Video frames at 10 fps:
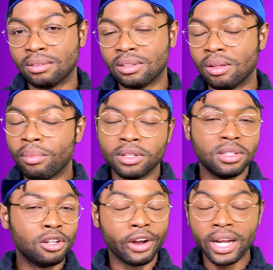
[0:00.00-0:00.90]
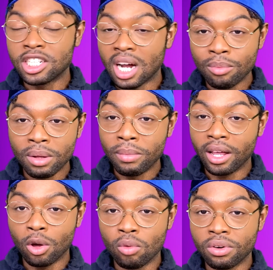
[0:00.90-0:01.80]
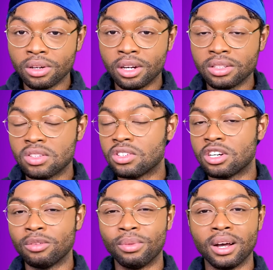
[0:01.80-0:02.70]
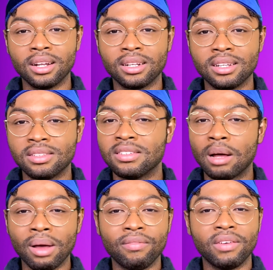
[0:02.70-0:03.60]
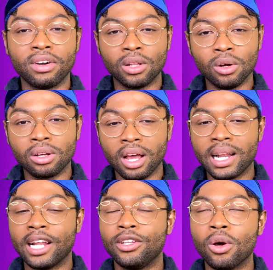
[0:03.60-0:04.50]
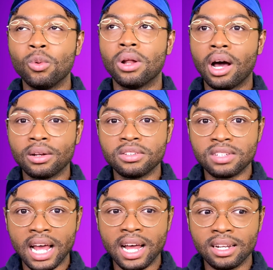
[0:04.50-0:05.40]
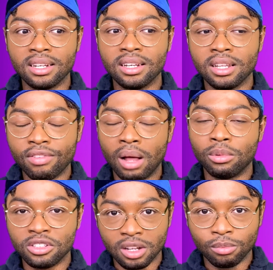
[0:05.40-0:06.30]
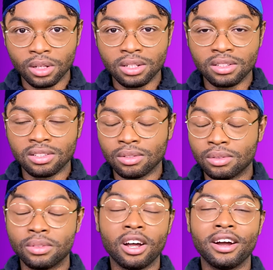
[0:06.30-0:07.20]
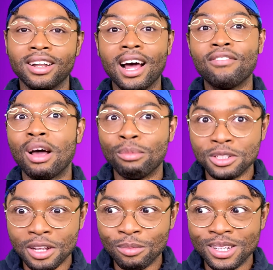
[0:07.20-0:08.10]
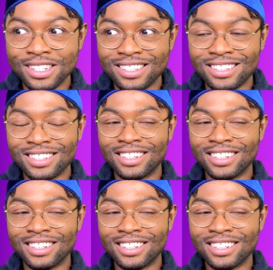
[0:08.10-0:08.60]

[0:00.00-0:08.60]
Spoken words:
The great job at making over your sister, but this is not my favorite look, and I don't understand the family resemblance. Sorry, not family resemblance.